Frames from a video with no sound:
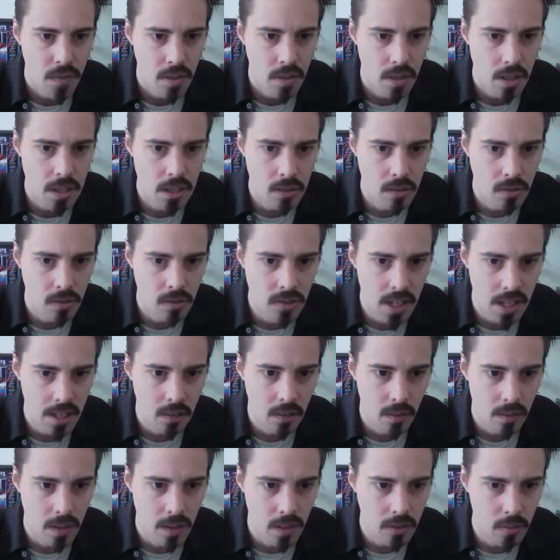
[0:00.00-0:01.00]
It uses
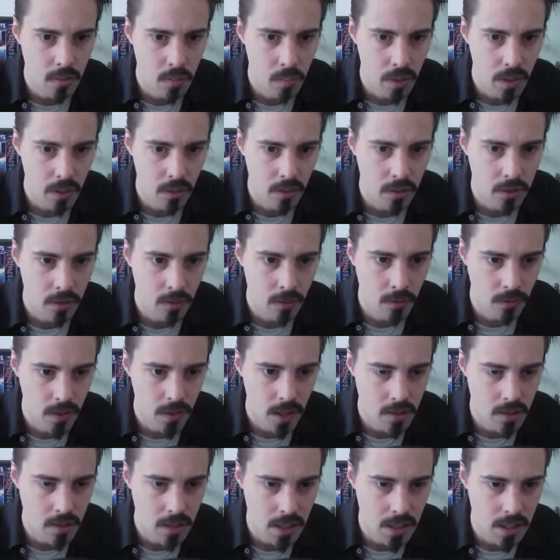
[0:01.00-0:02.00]
Tackle on us, but it will do
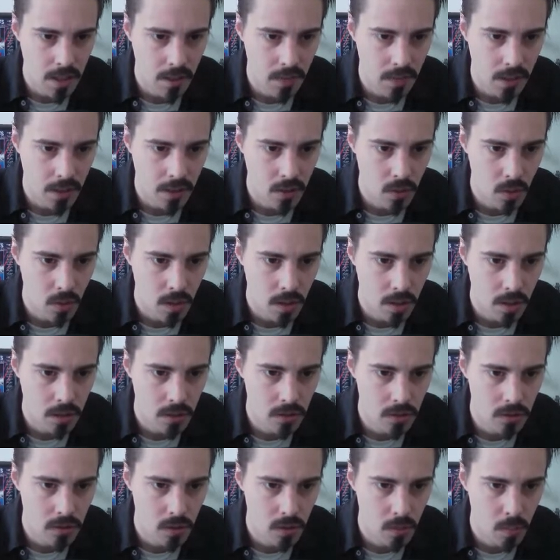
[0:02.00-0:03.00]
virtually nothing to our
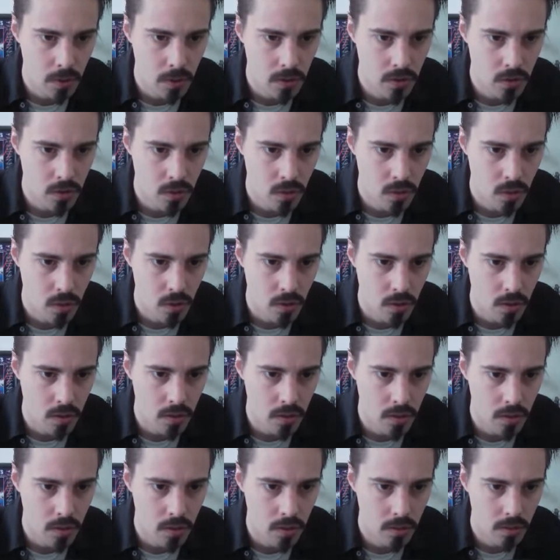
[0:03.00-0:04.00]
super strong...
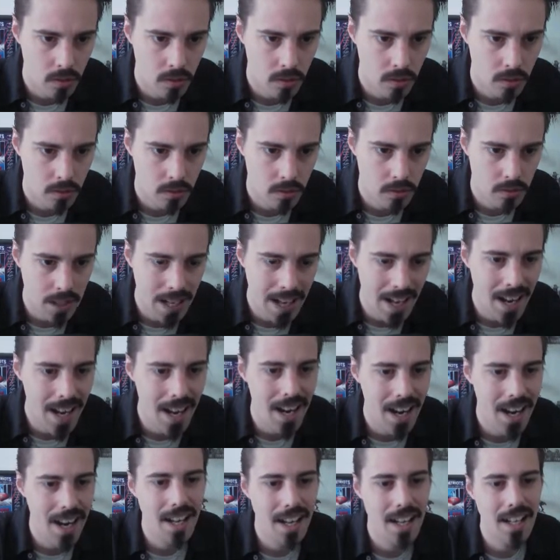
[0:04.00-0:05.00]

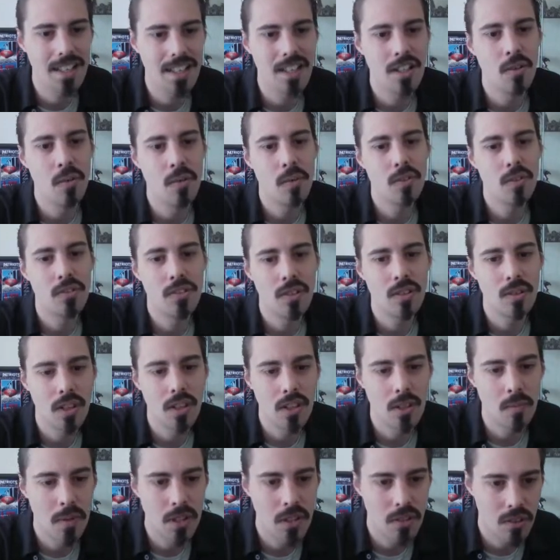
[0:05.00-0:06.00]
Ah, I knew it was too good
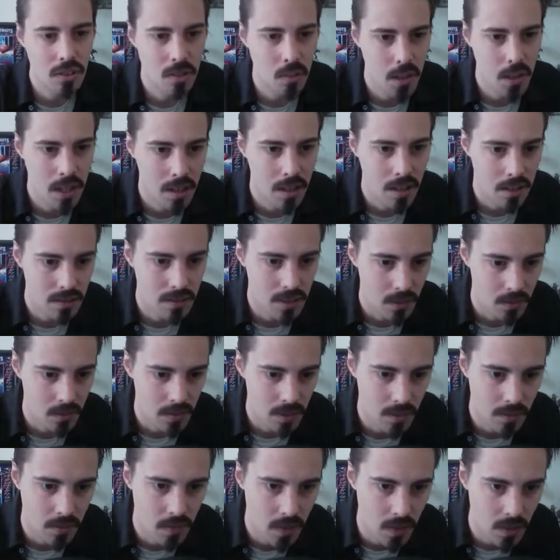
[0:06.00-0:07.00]
to be true, we hurt ourselves
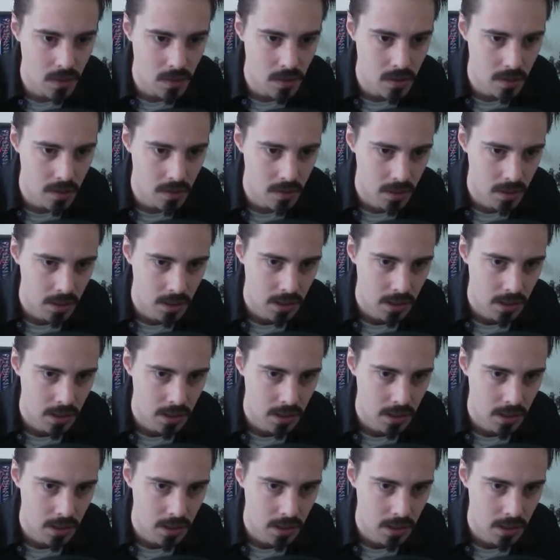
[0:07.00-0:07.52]
in confusion.